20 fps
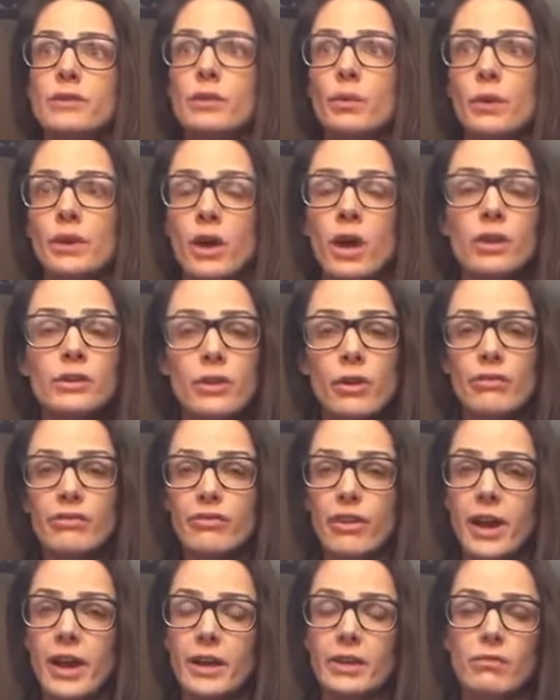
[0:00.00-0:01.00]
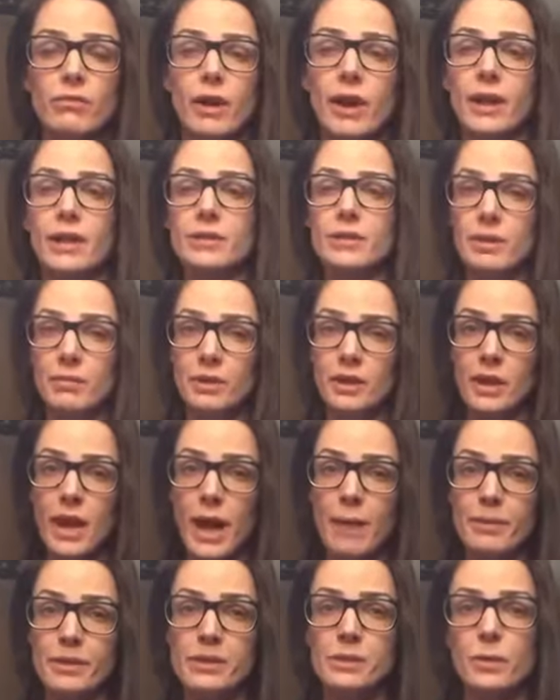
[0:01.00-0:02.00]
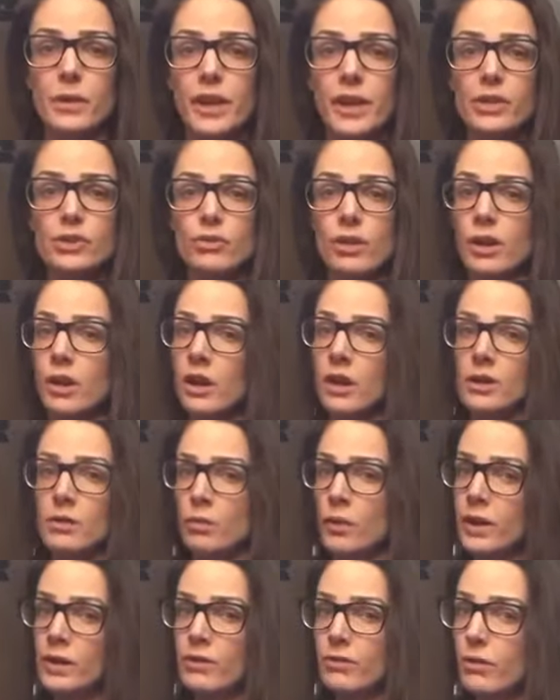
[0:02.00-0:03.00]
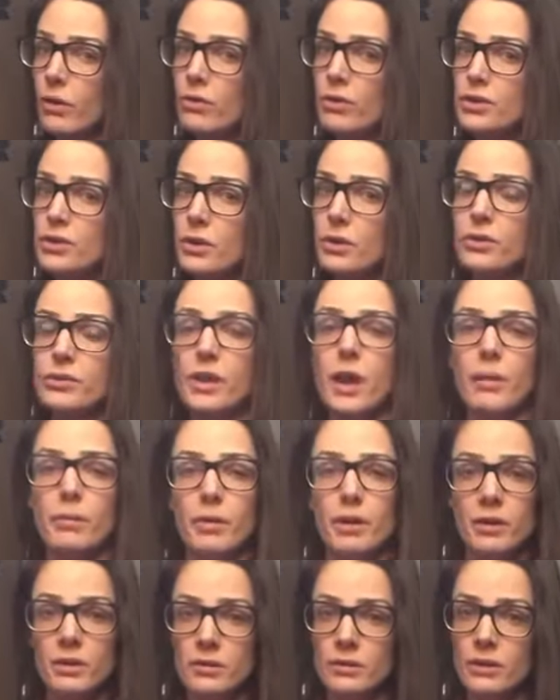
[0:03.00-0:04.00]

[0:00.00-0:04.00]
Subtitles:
So we all know fight, right? Something happens, we get triggered, and we throw the dukes up.